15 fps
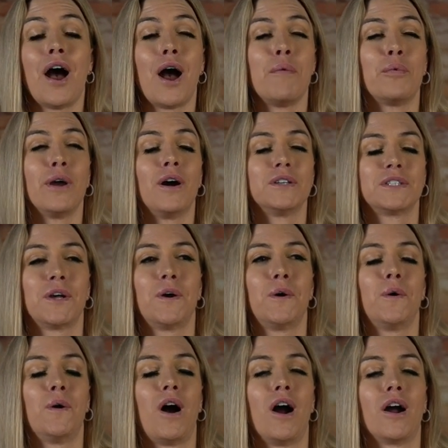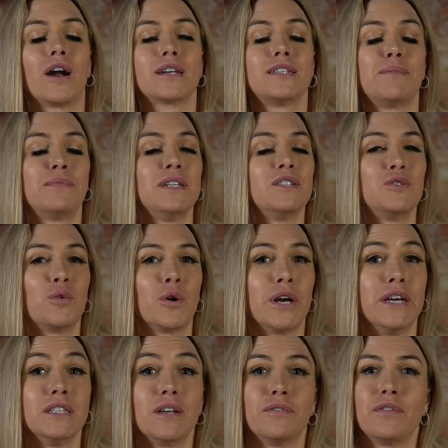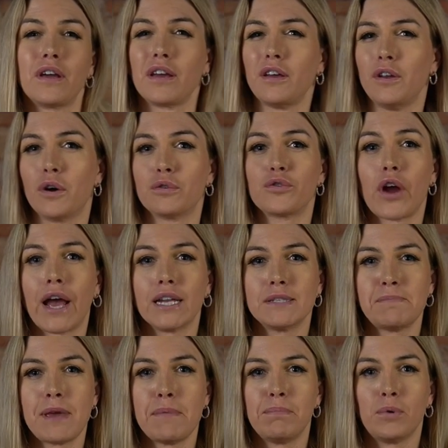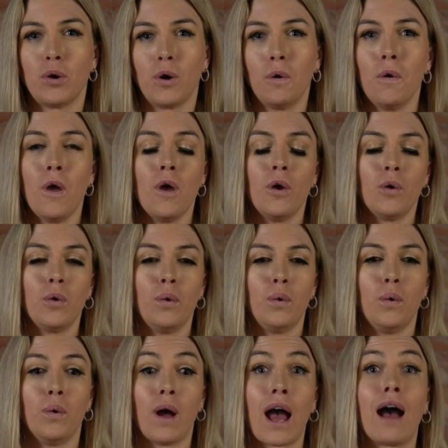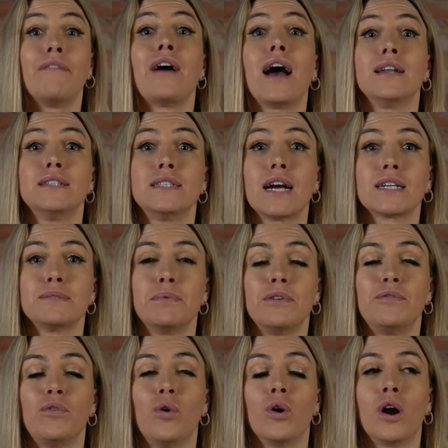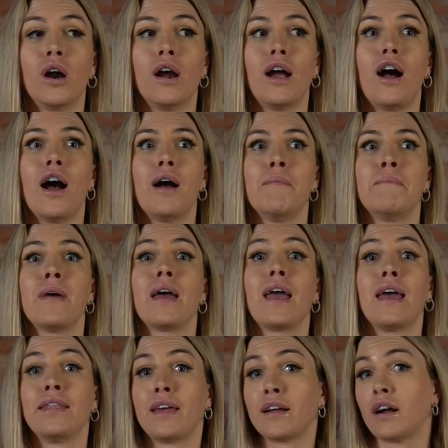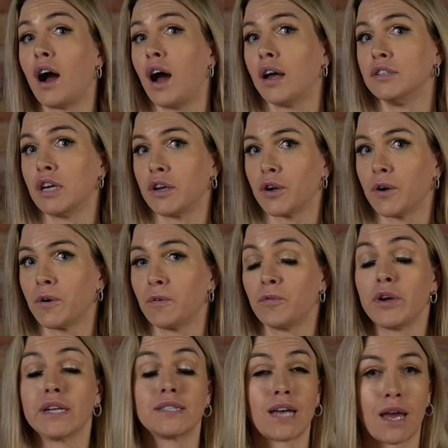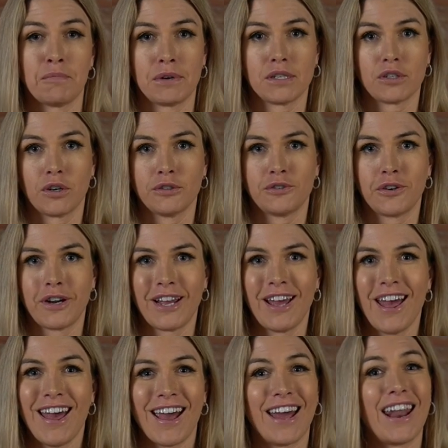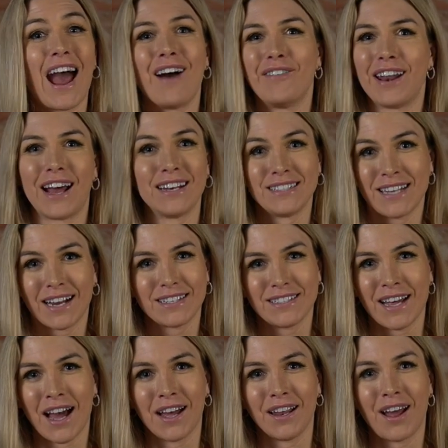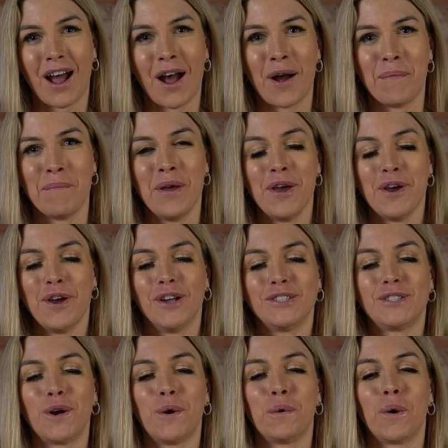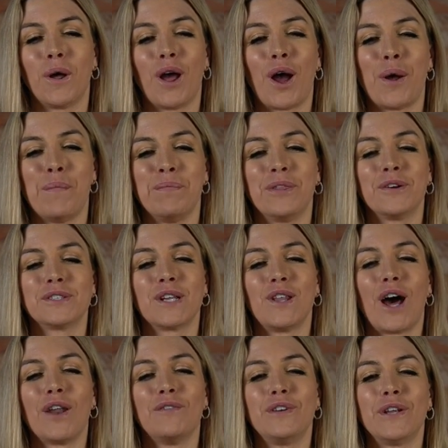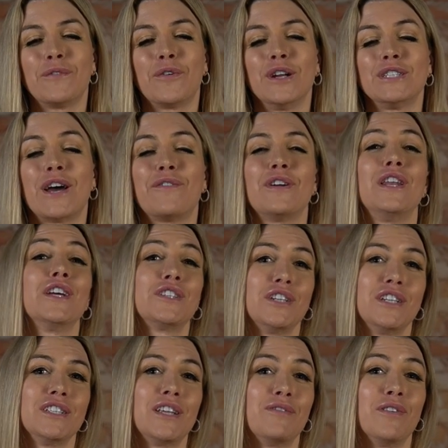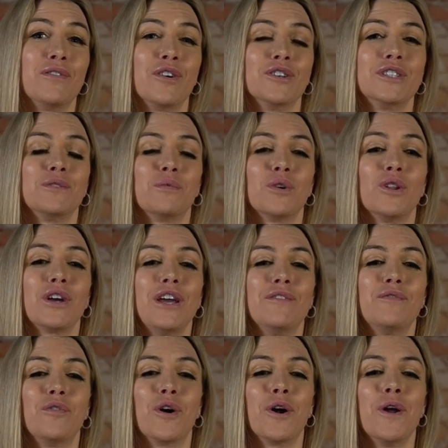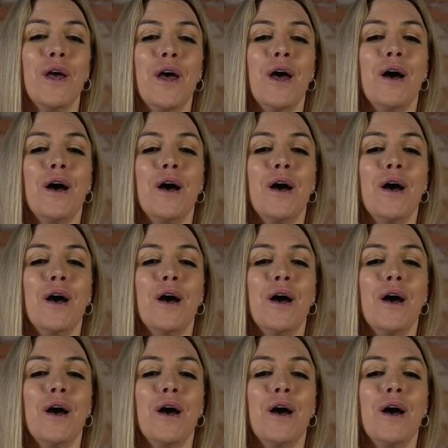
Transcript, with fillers: Um, we also are accepting stories of like, you know, trans people who have had sex before um, and then got gender reassignment surgery and haven't had sex yet. Um, so um, there's a lot of different definitions of a virgin we're looking for.